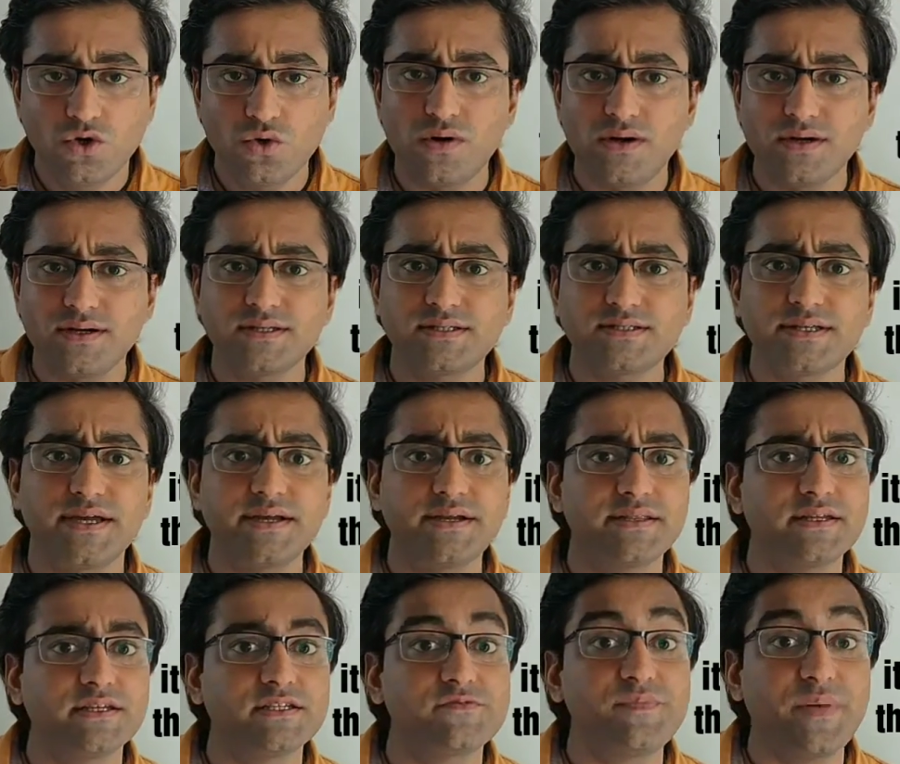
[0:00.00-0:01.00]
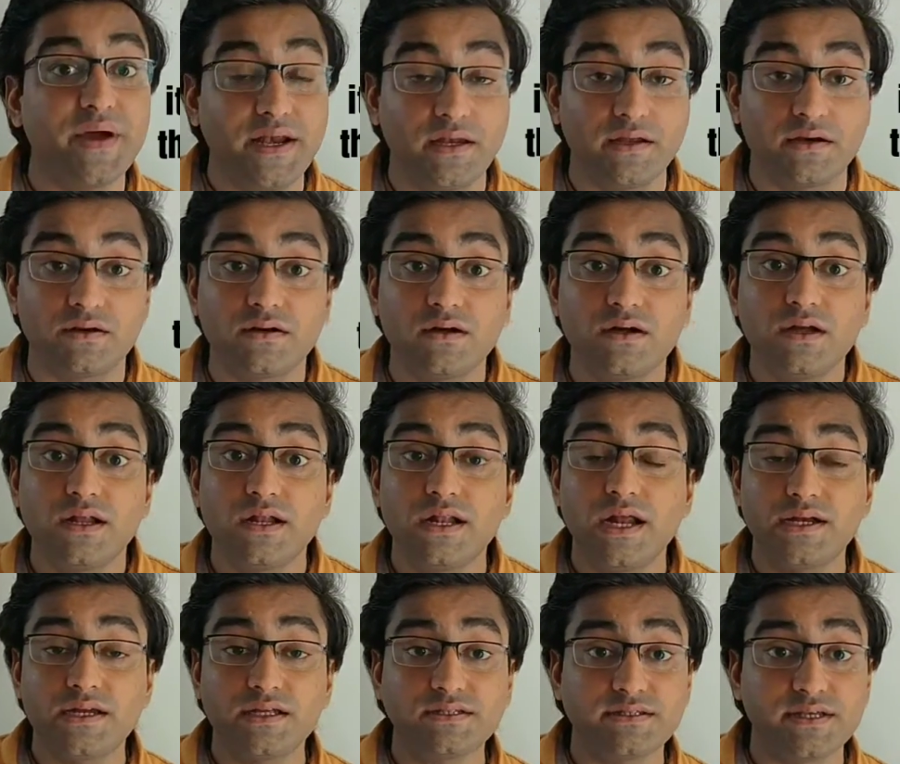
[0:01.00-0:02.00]
To understand this better,
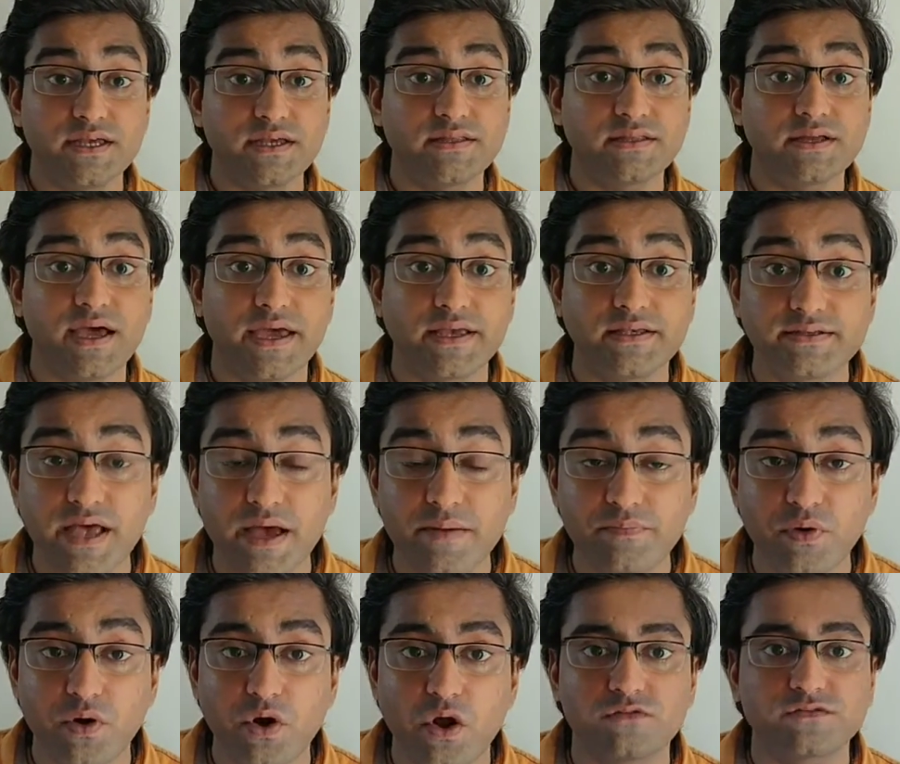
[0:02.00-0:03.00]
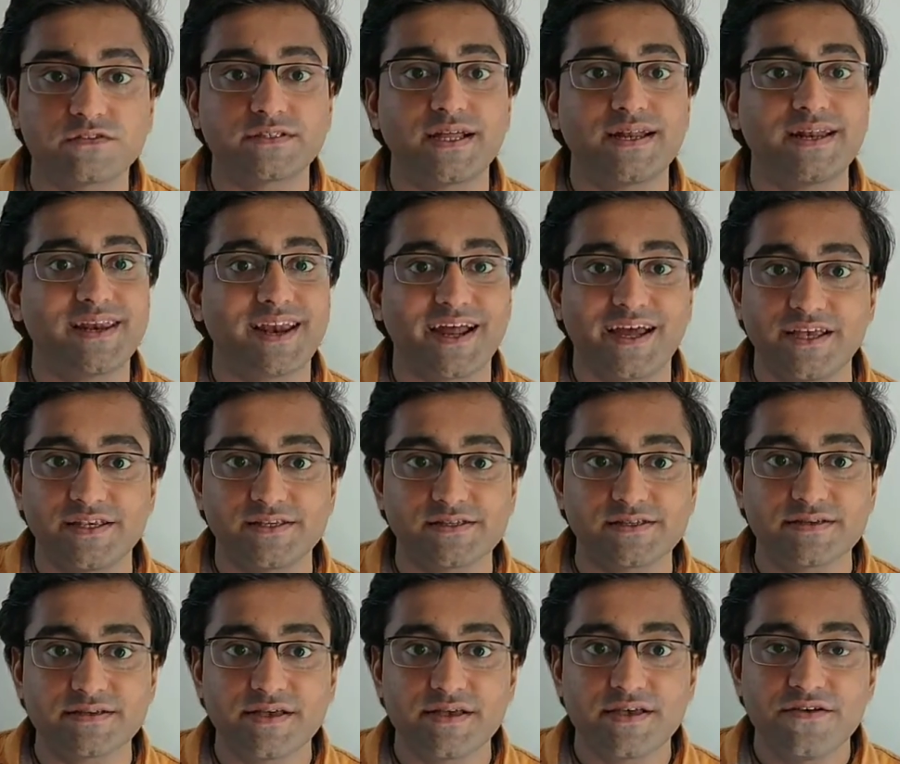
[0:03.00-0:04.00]
let us take the example of
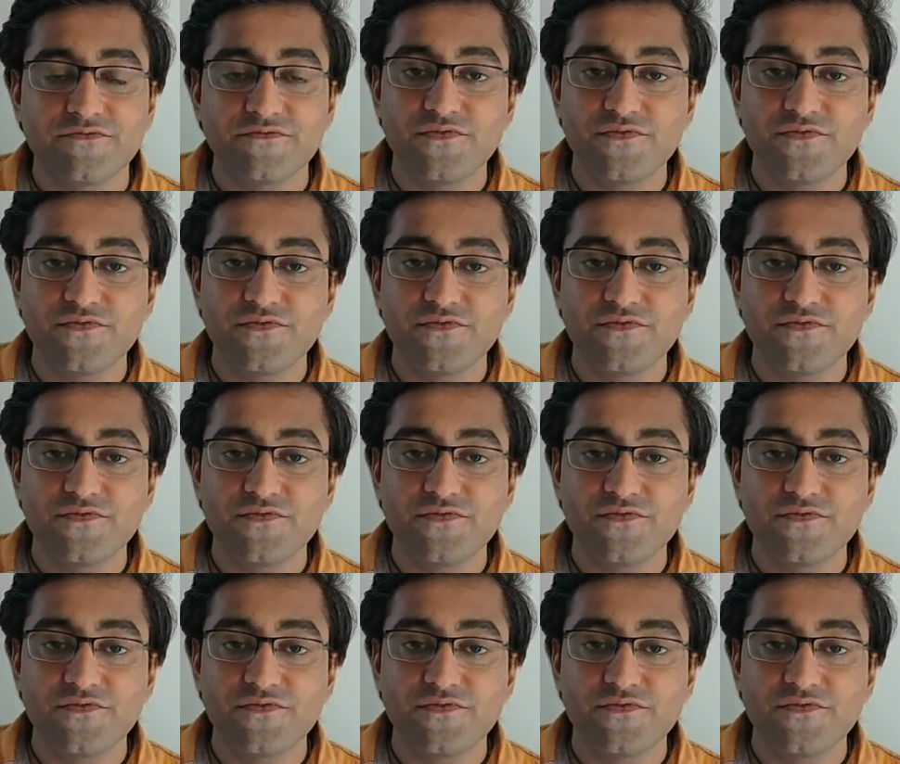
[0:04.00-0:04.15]
sunrise.